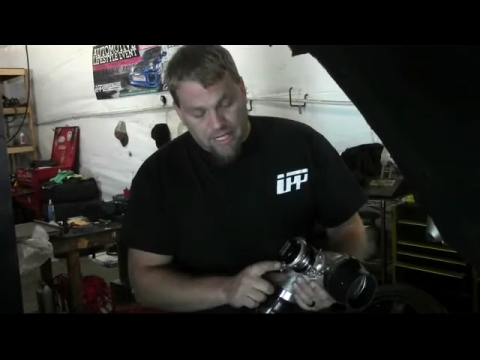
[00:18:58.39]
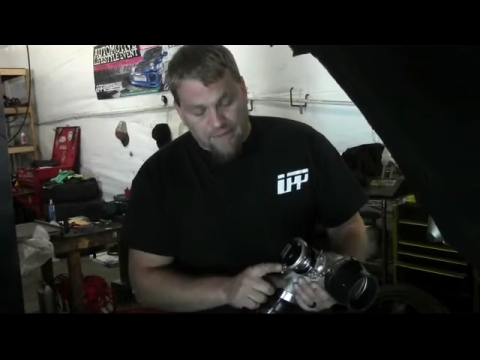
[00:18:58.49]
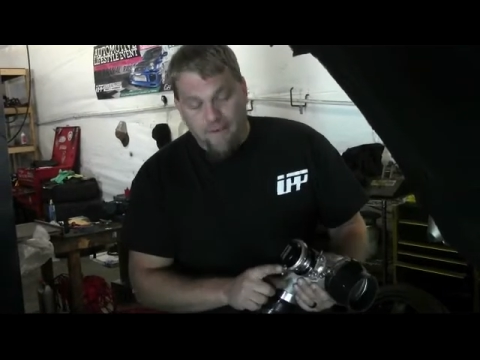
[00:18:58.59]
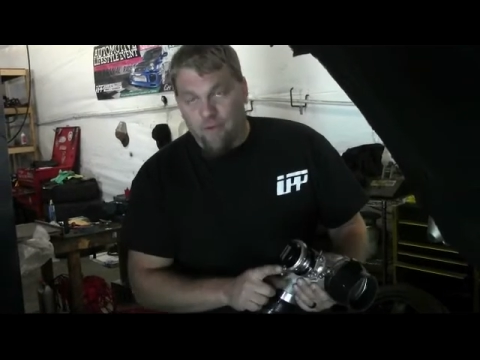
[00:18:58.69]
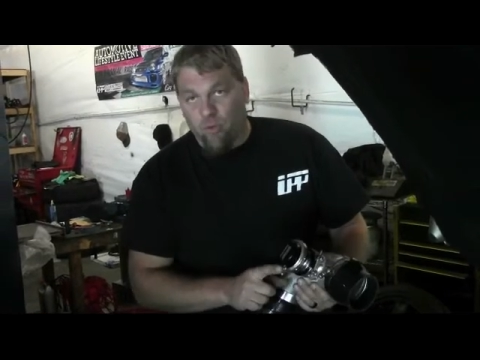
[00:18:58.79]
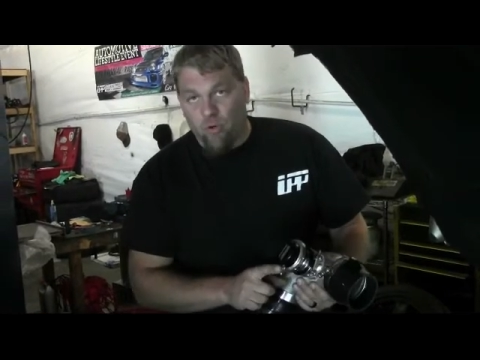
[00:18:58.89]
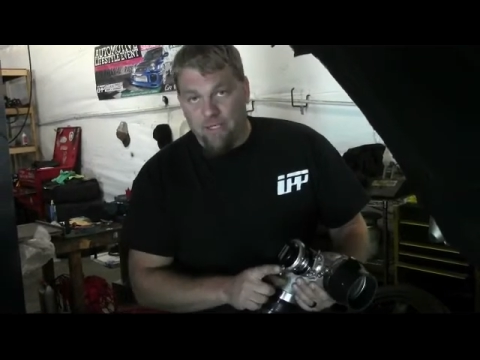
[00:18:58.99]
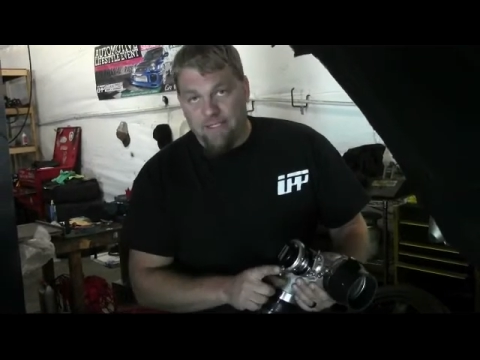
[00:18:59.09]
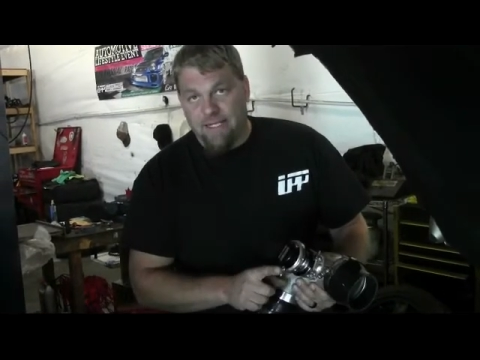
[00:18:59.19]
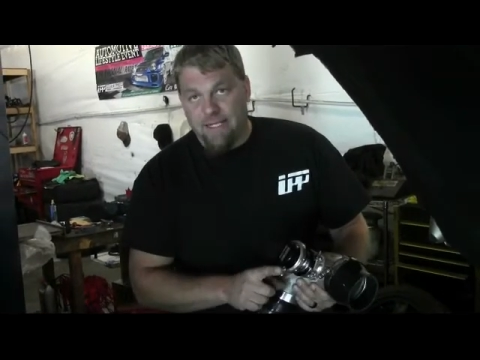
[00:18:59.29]
and the other port
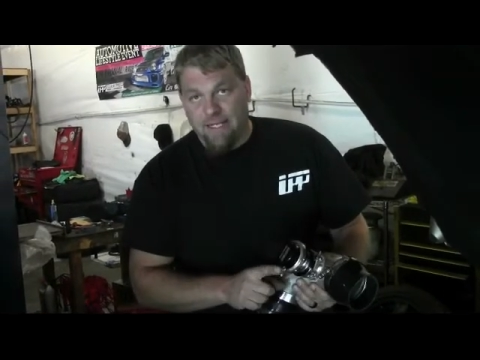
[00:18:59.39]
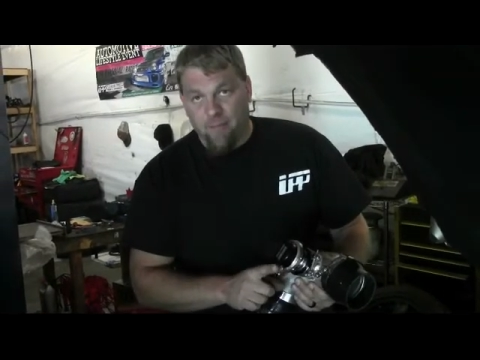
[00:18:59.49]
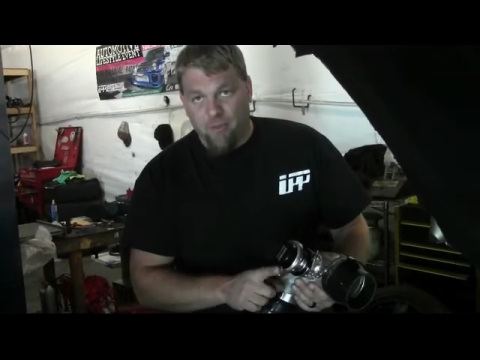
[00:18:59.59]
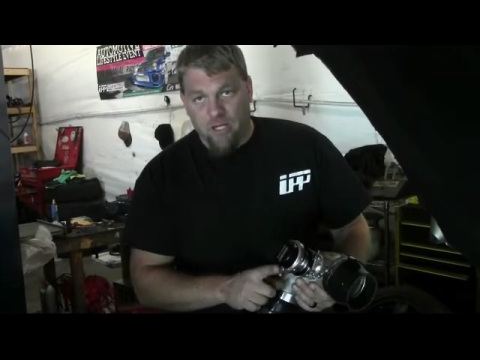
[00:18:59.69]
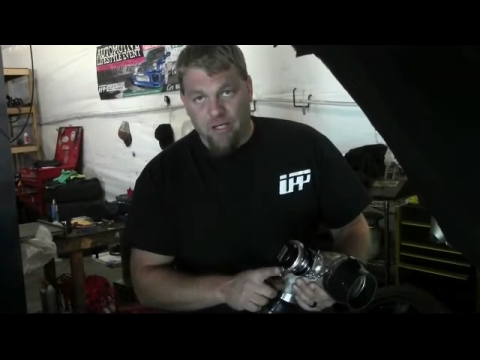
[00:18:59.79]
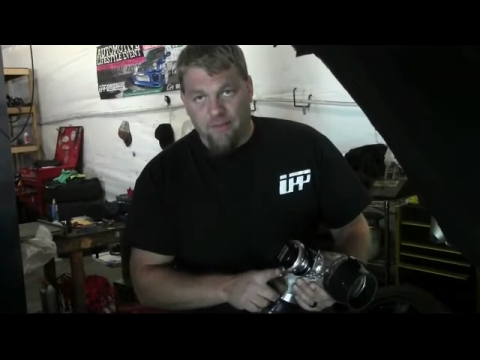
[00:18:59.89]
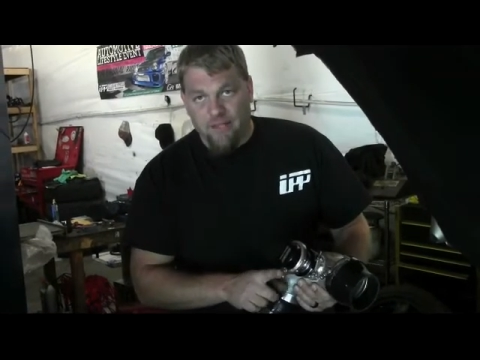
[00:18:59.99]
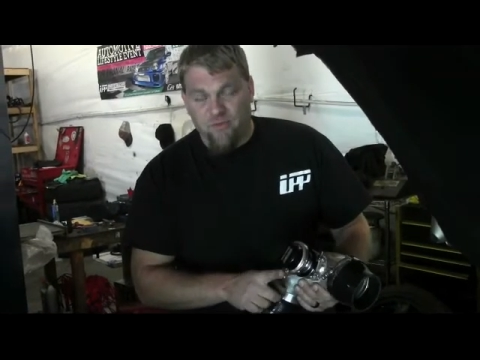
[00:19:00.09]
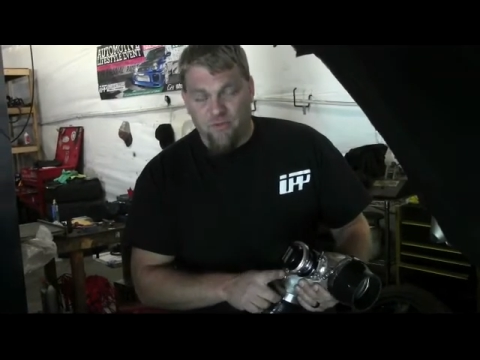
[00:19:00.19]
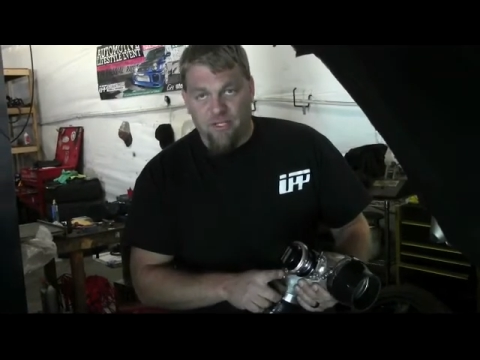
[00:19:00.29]
needs to get a nipple on it, and
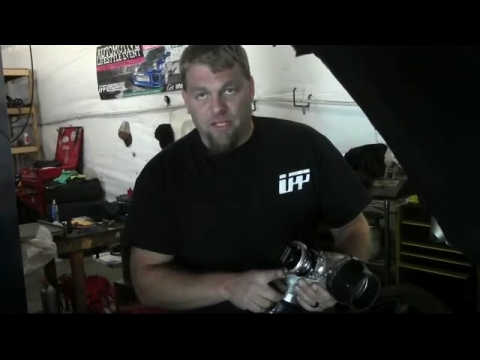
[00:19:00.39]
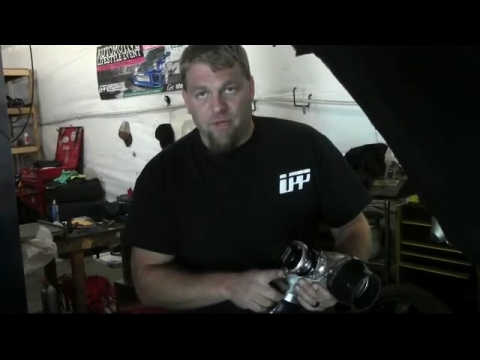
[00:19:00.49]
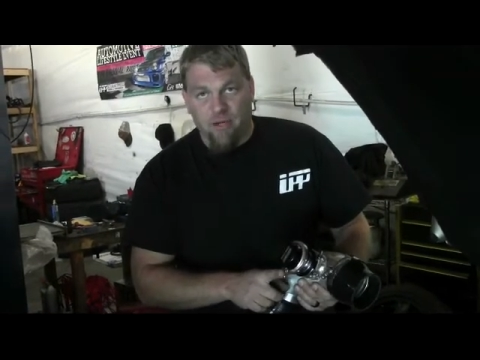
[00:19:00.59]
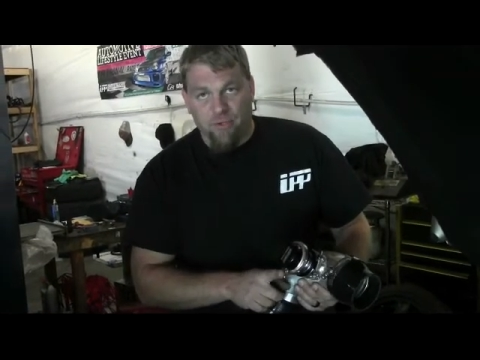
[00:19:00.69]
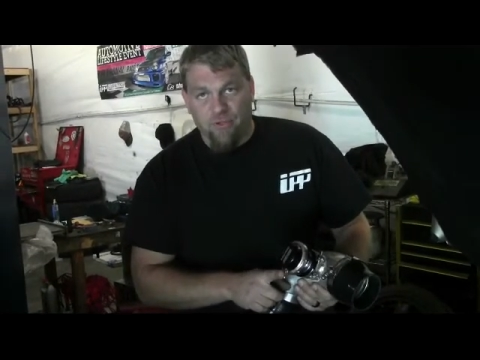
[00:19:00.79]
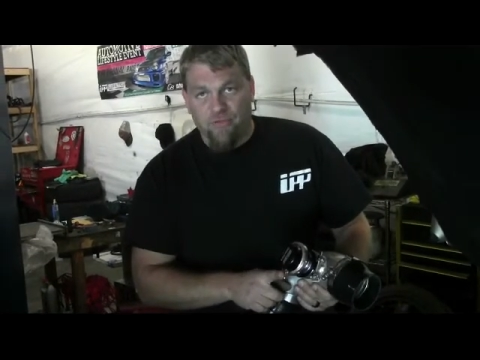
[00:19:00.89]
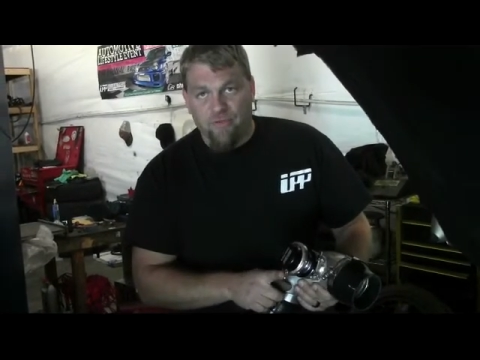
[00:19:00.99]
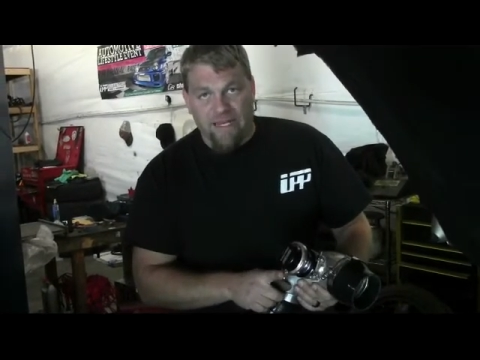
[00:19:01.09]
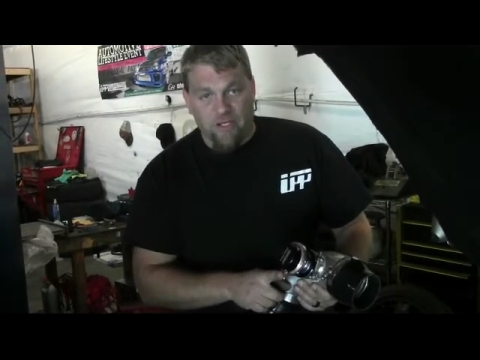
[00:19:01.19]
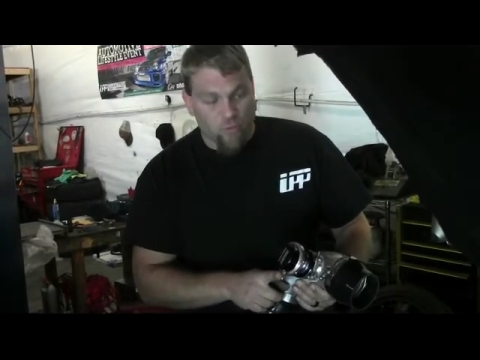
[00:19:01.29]
that's what's going to be our boost
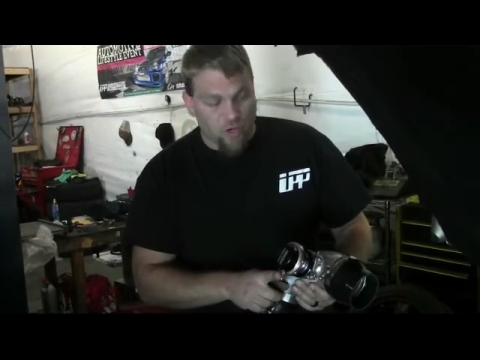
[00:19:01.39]
vacuum